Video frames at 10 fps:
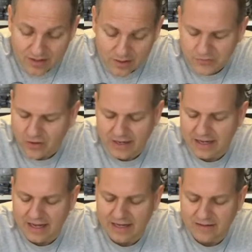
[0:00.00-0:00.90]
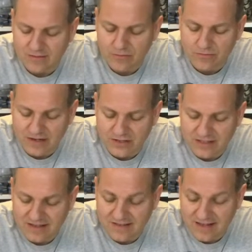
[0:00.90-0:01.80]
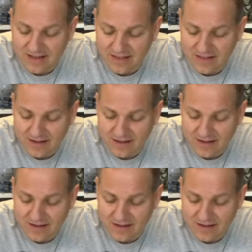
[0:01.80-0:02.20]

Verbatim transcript: I'm sorry, a Revenge of the Sith.